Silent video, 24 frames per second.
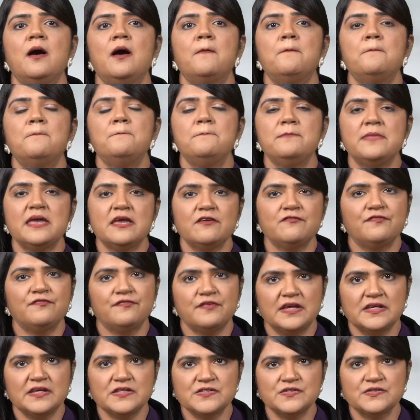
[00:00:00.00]
may
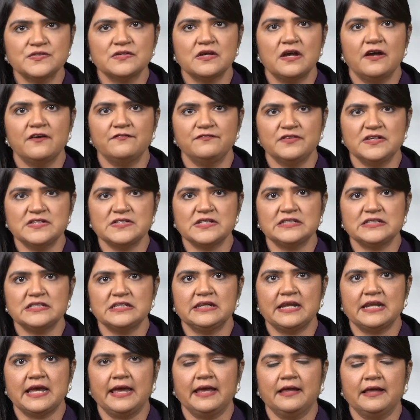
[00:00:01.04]
face a visa
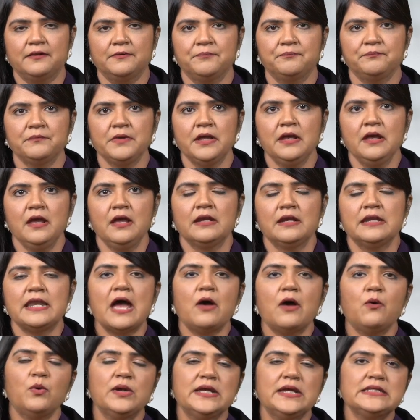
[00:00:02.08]
denial.
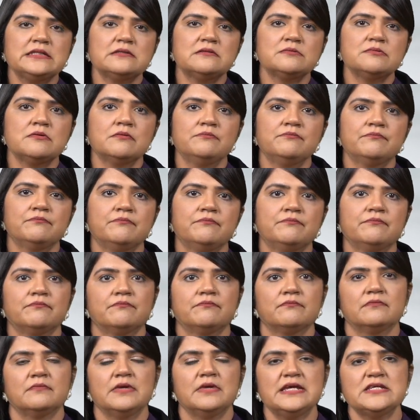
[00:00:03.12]
Now, it
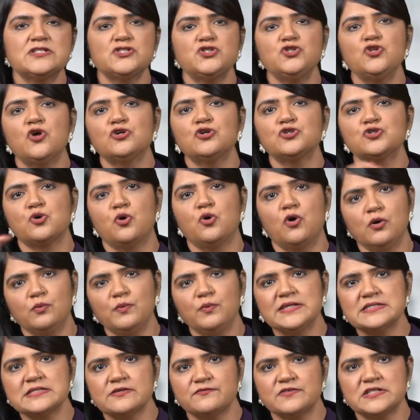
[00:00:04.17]
is not
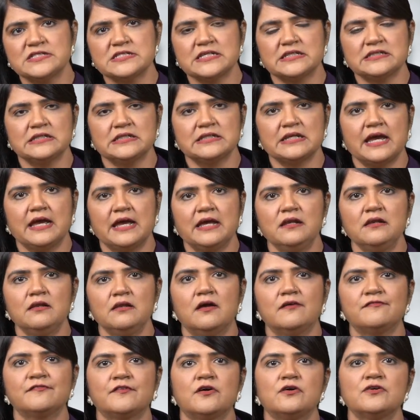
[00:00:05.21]
always a visa denial.
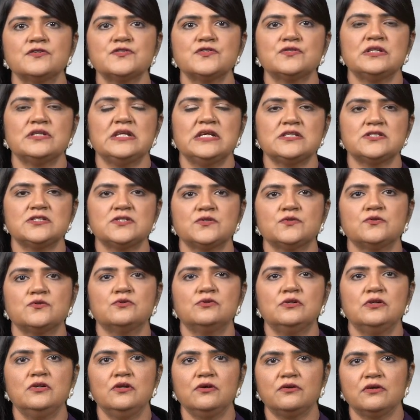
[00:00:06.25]
Of course, you need to
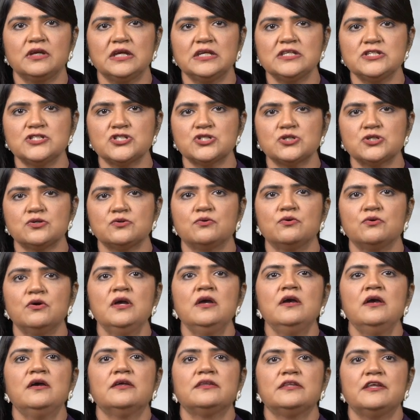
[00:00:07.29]
look into
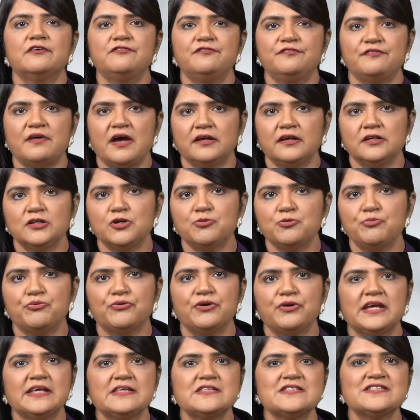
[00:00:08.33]
the finer
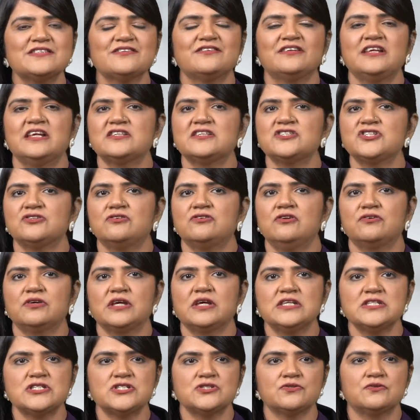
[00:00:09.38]
prints, you need to look
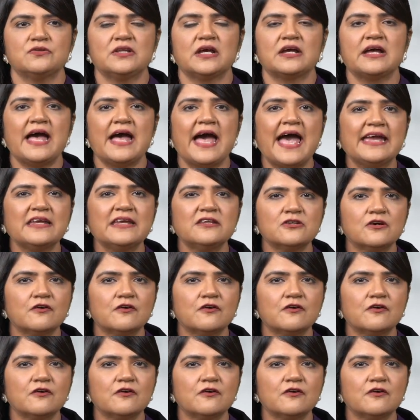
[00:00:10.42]
into the kind